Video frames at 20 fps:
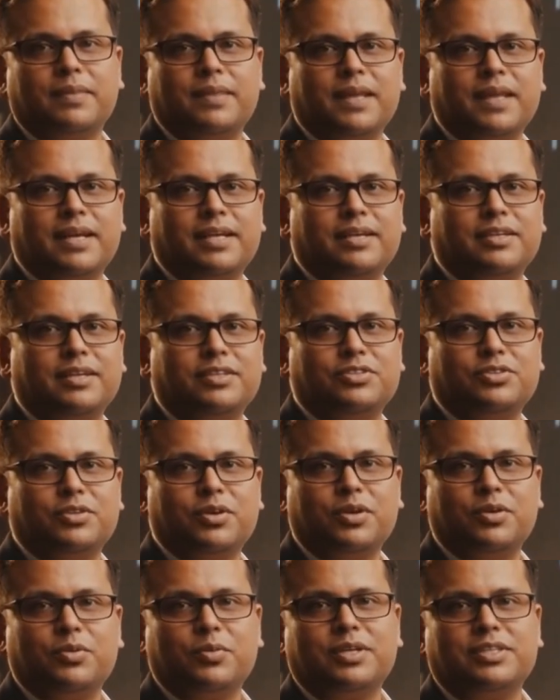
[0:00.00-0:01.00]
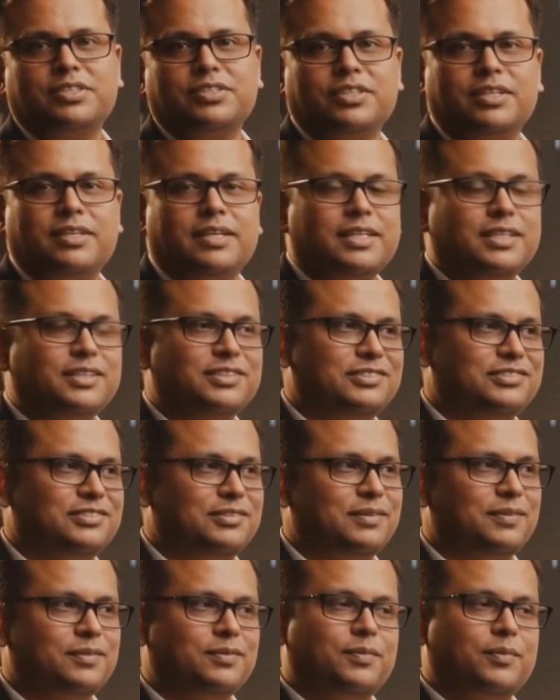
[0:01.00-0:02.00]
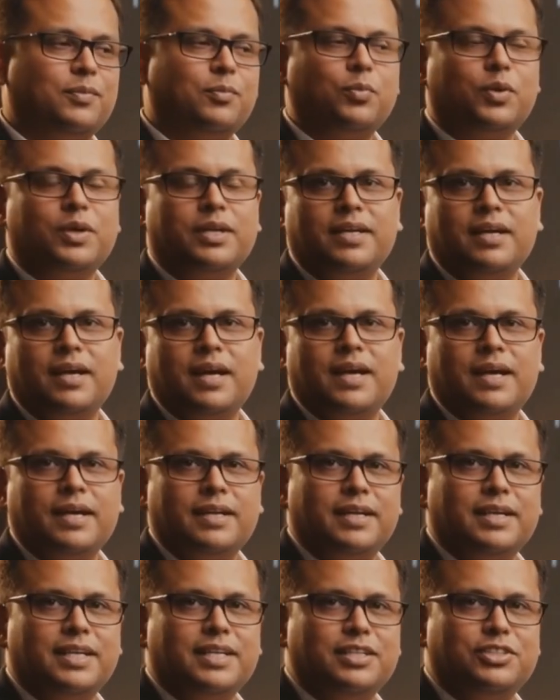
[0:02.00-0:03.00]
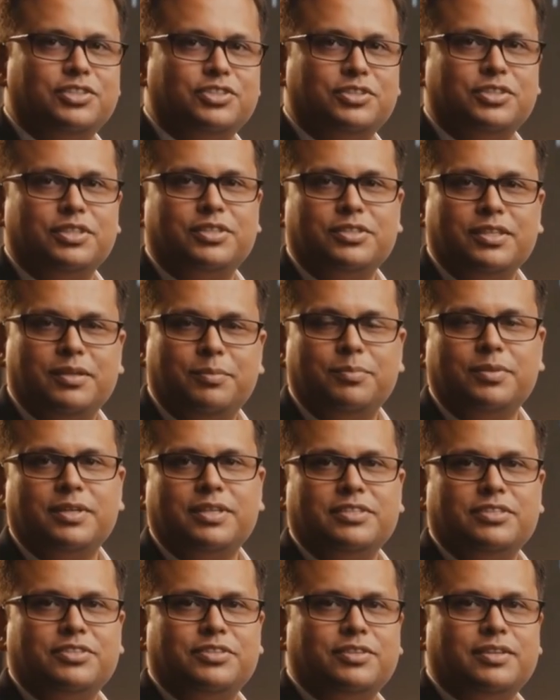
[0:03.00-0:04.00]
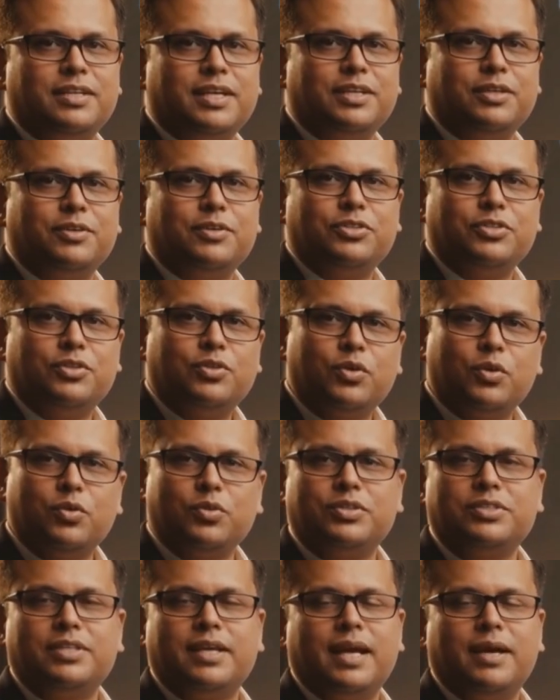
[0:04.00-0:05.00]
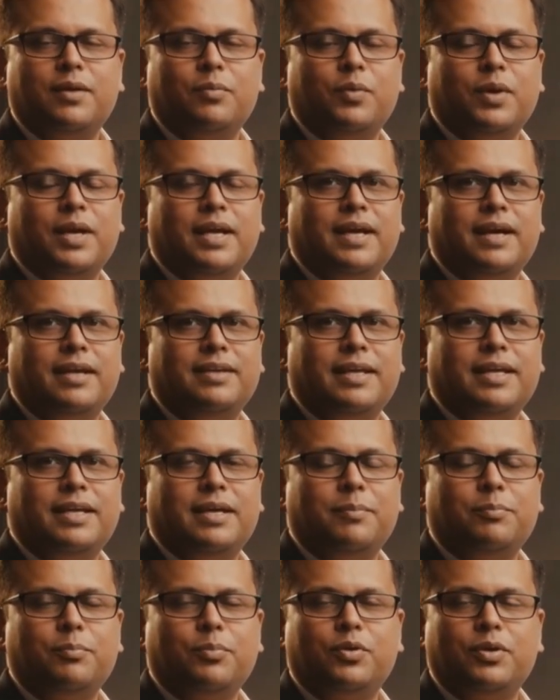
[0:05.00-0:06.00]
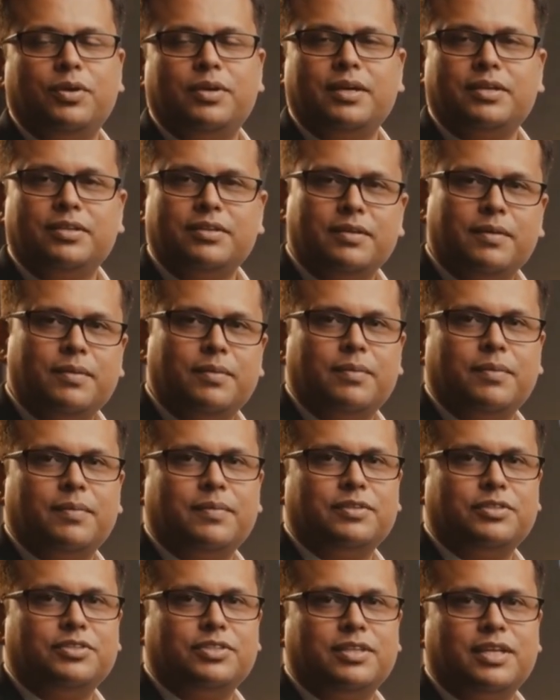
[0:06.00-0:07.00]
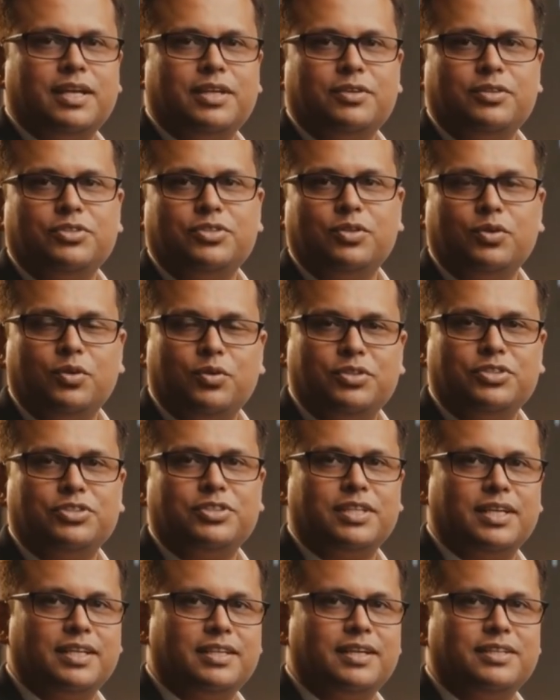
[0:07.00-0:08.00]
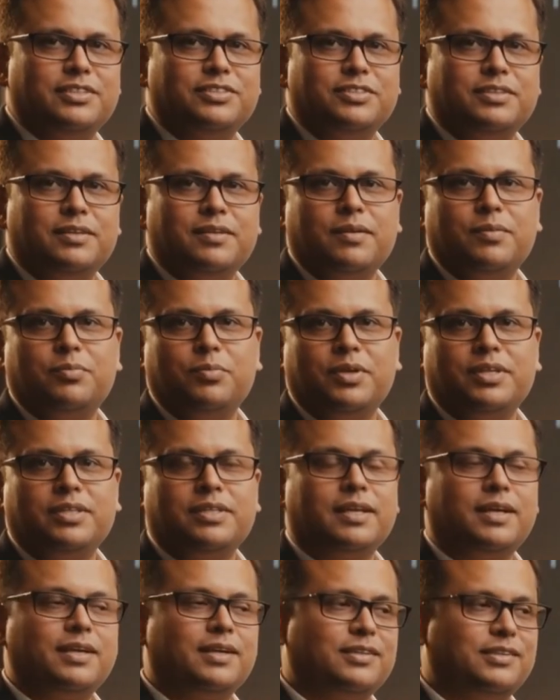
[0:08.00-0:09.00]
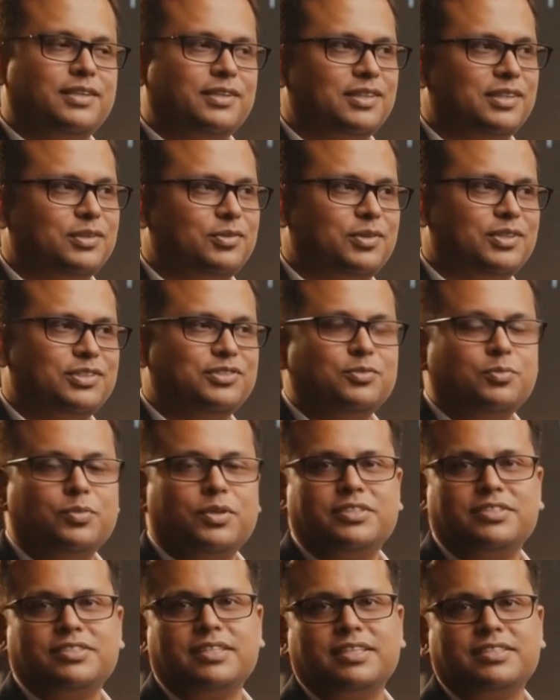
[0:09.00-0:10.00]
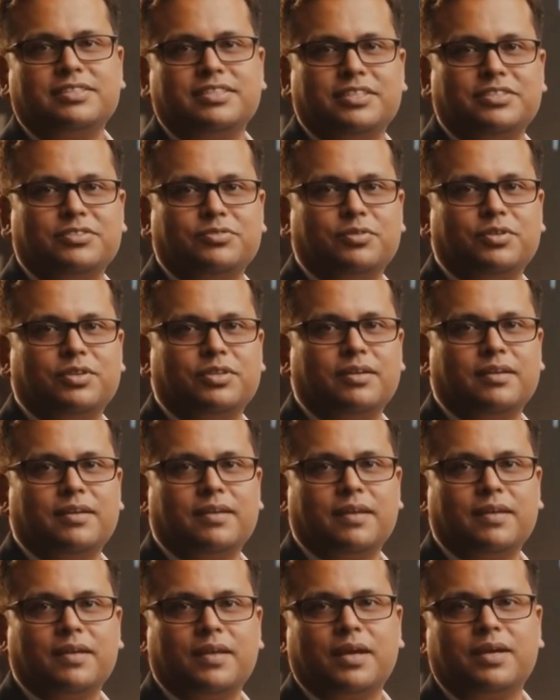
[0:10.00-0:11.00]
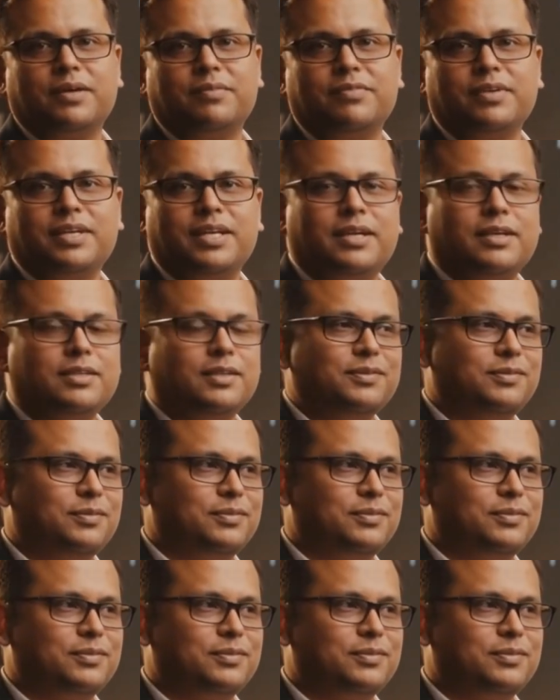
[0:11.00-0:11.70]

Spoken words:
Another strong question is, what are HTTP status codes and why are they important? Status codes tell us whether the request was successful or failed.